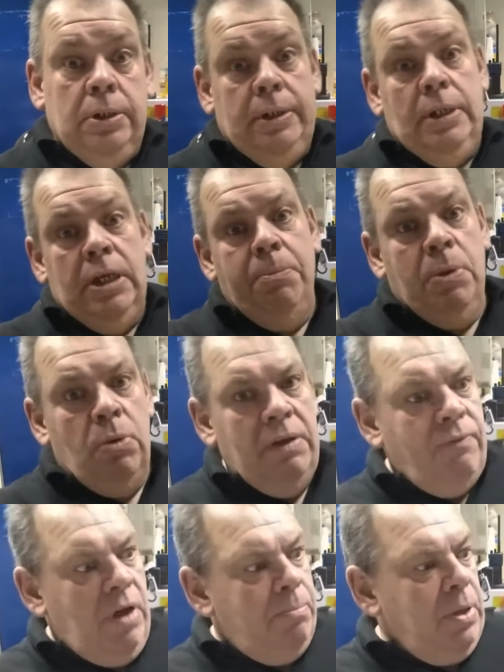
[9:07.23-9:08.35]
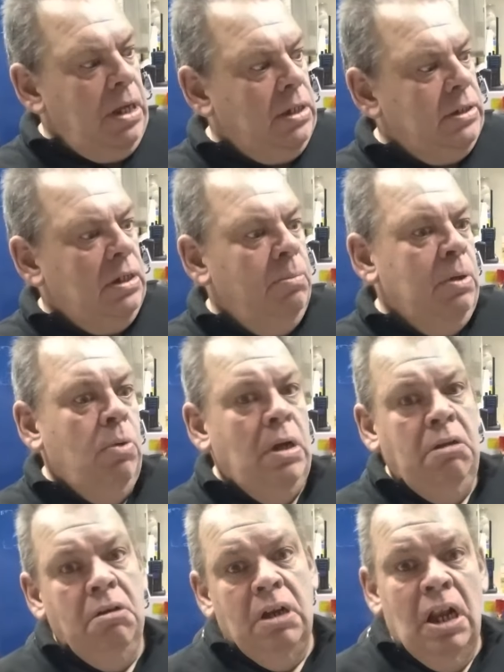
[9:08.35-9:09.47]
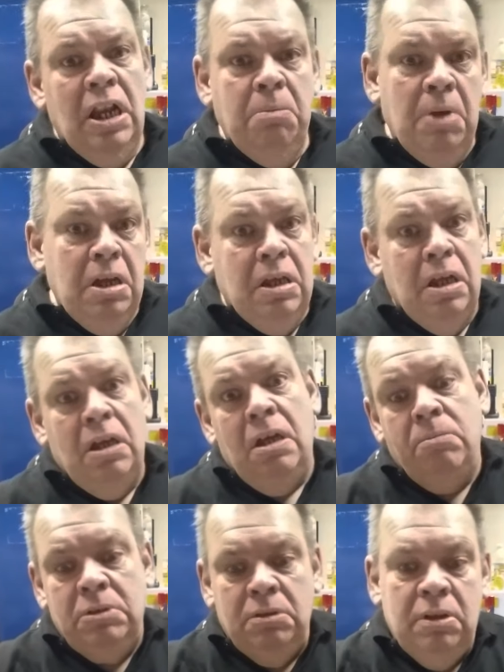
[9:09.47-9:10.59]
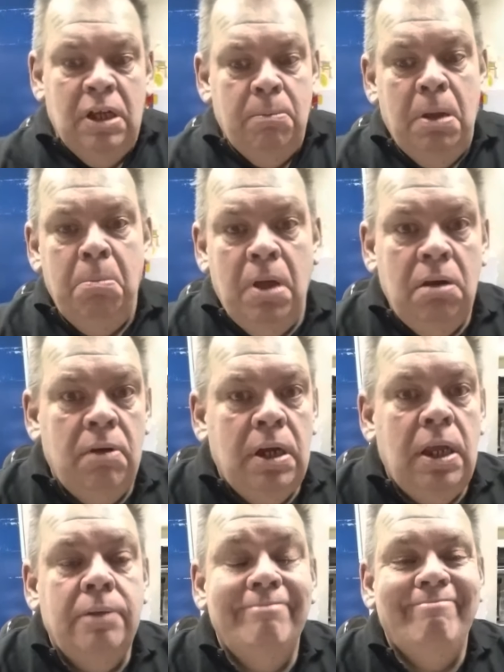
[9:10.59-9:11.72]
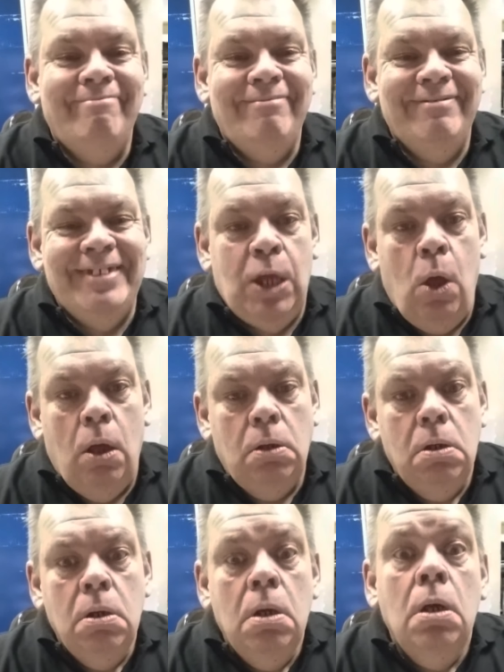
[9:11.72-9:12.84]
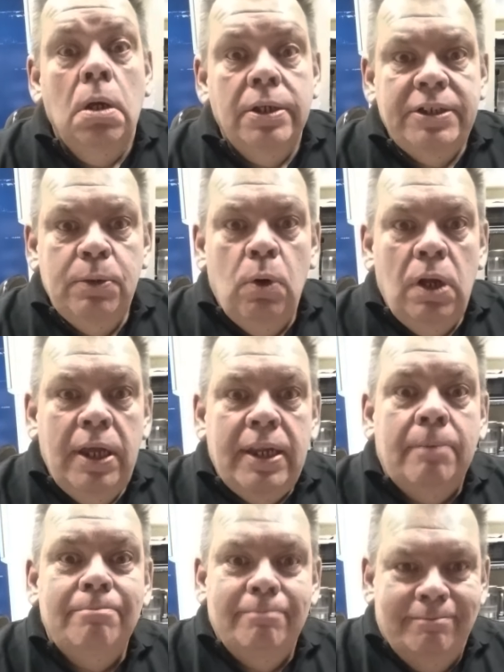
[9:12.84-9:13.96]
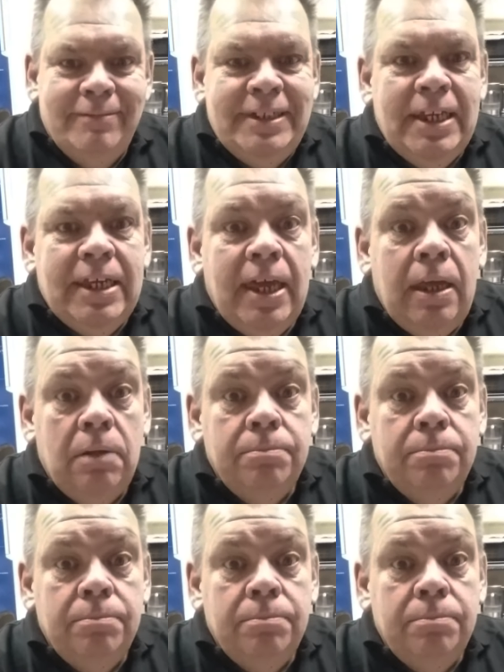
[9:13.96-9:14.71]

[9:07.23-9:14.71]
And keep the wife happy, because it'll be, when are you going to clean my carbs? When are you going to get my bike ready? So, see you all later. Take care.